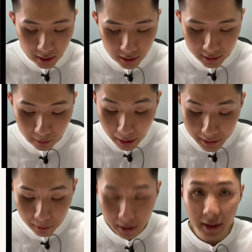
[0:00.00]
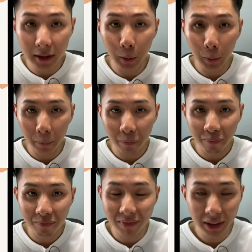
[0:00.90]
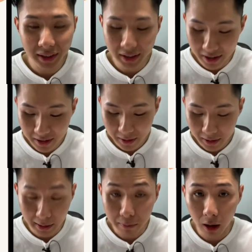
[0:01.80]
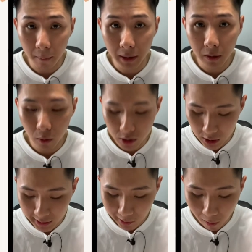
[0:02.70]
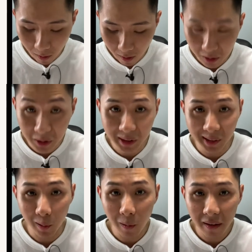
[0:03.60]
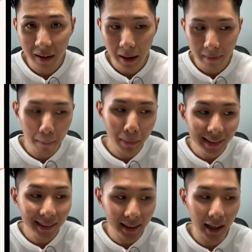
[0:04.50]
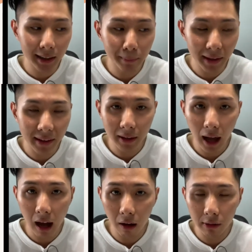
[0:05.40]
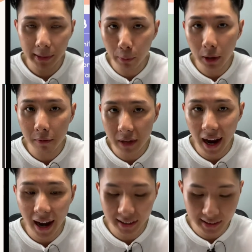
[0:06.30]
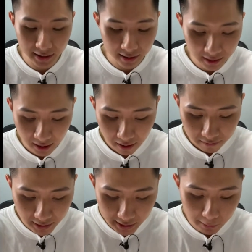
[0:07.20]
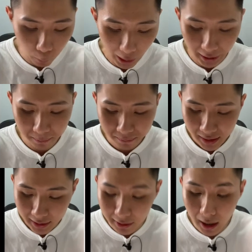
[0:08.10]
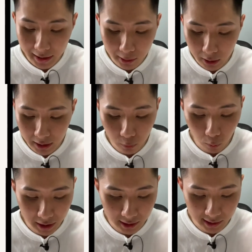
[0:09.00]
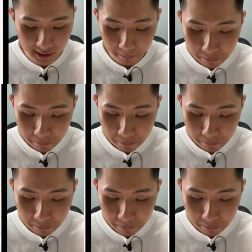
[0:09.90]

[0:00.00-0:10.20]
So let's look into the third subtopic, which is called Hooke's law. That basically explains how spring reacts in this way. So let's look into what it is.